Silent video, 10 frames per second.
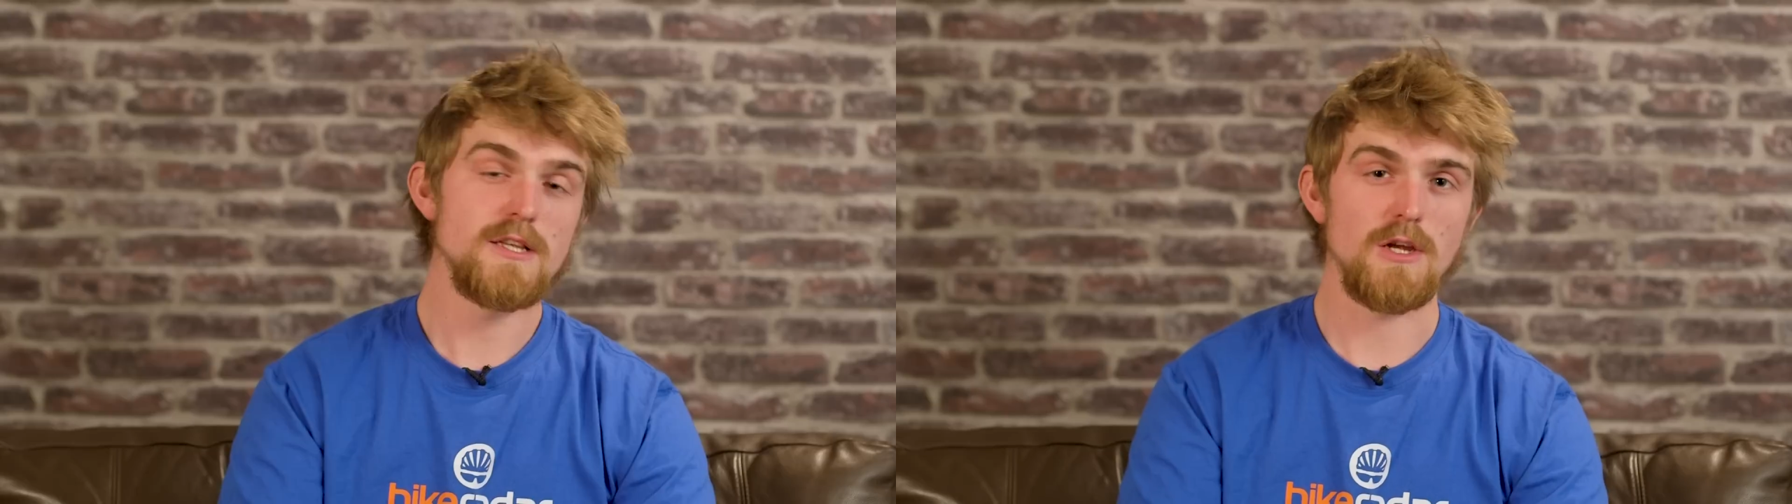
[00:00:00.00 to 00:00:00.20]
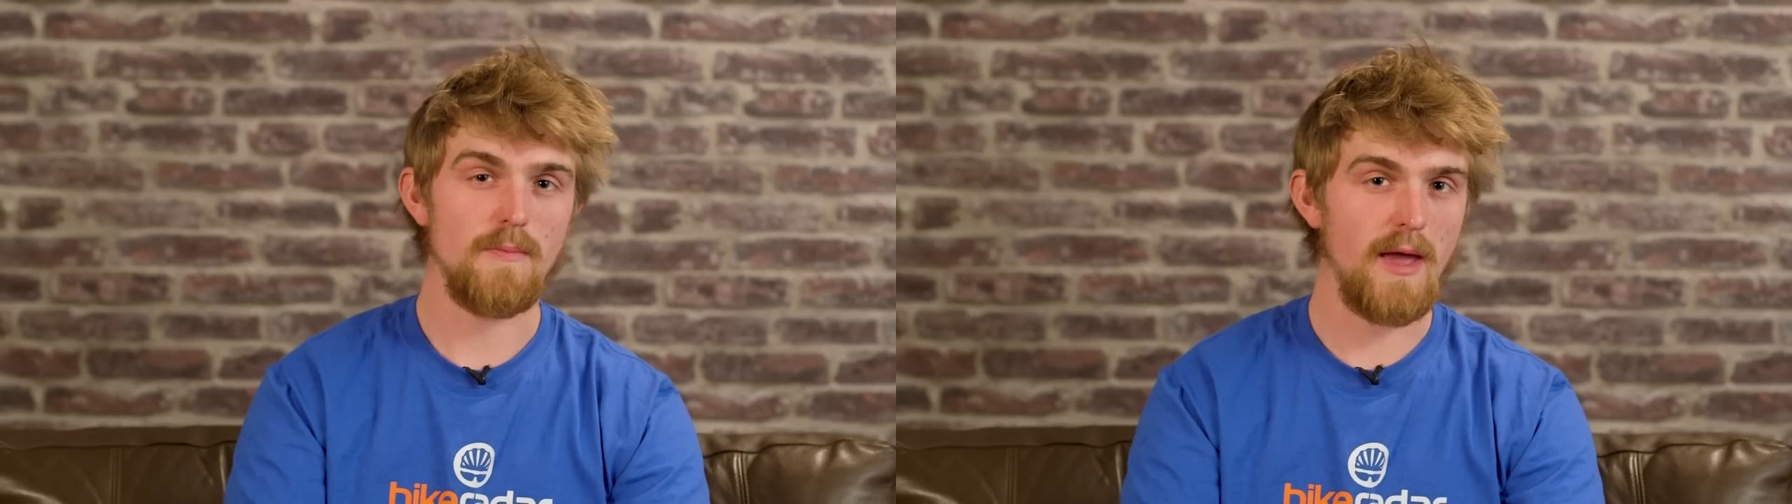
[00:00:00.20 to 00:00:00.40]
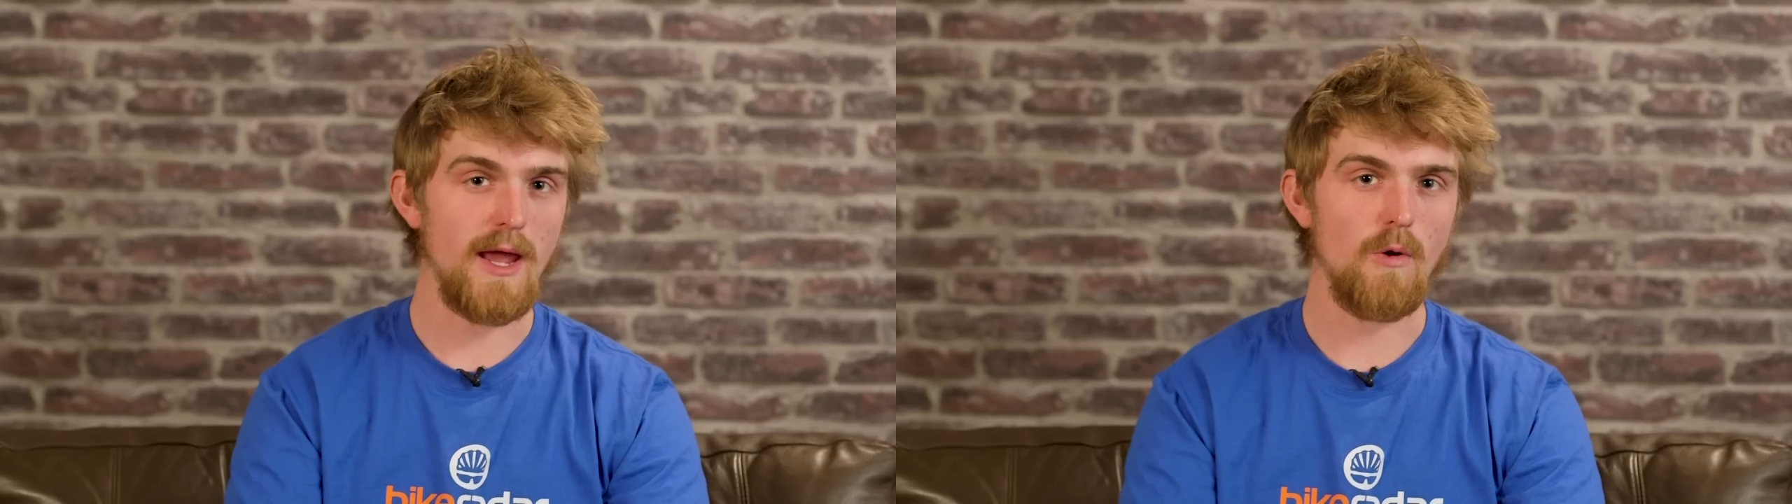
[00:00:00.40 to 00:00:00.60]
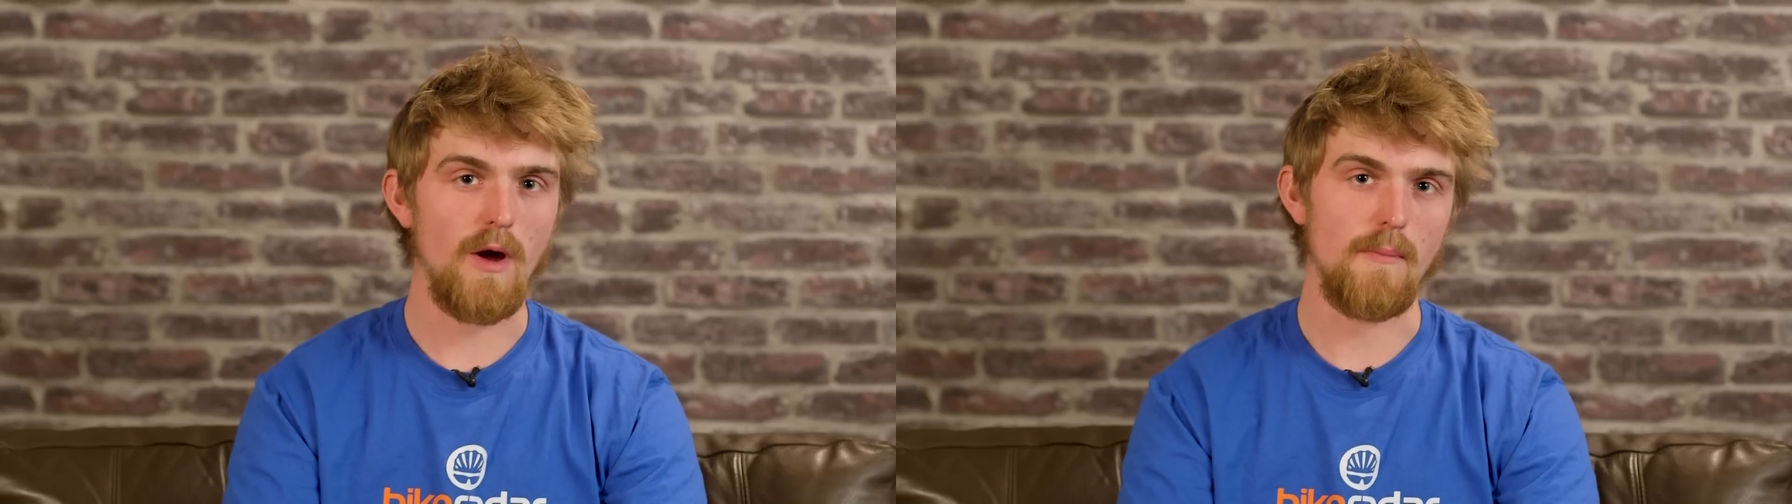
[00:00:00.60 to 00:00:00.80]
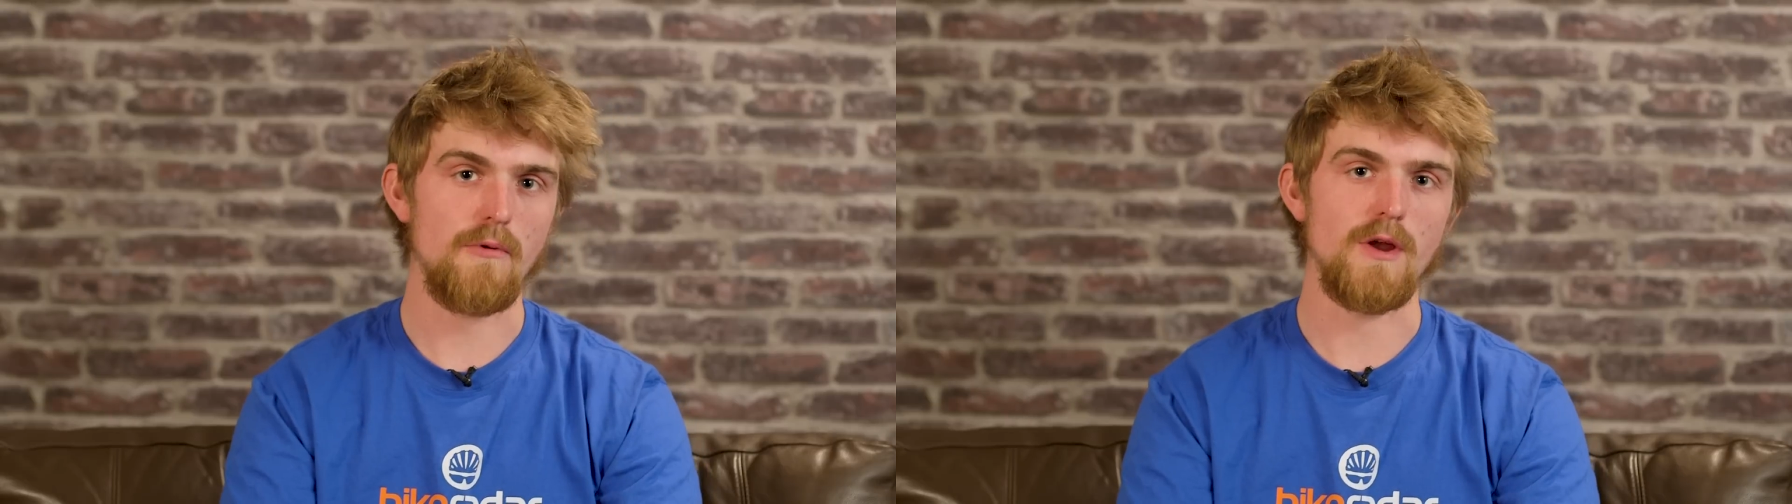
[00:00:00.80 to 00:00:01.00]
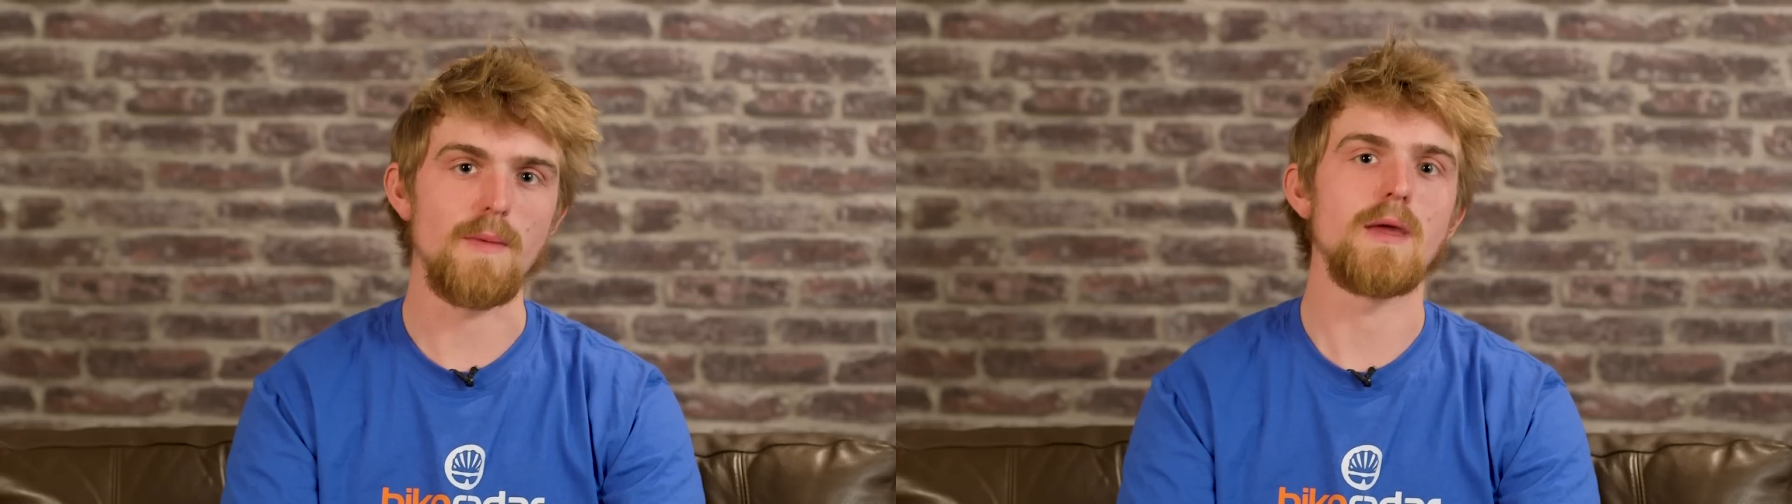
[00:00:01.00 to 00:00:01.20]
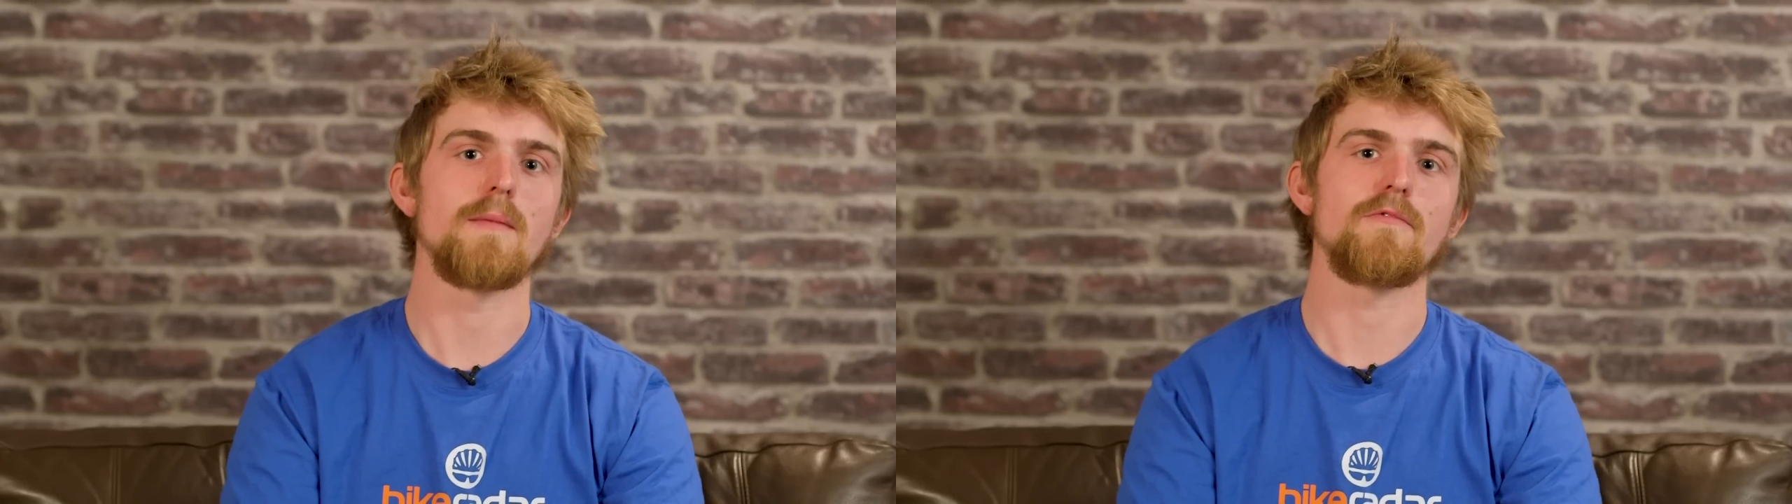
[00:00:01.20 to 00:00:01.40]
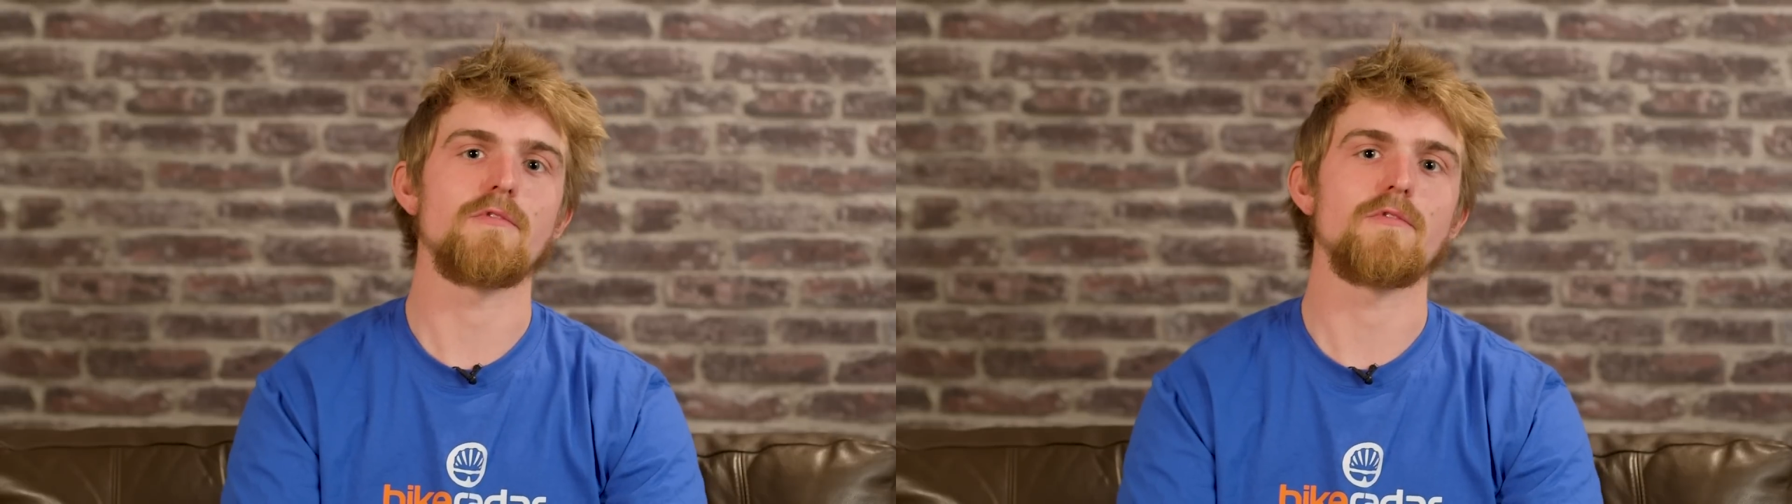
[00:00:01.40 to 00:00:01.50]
So you're paying quite a premium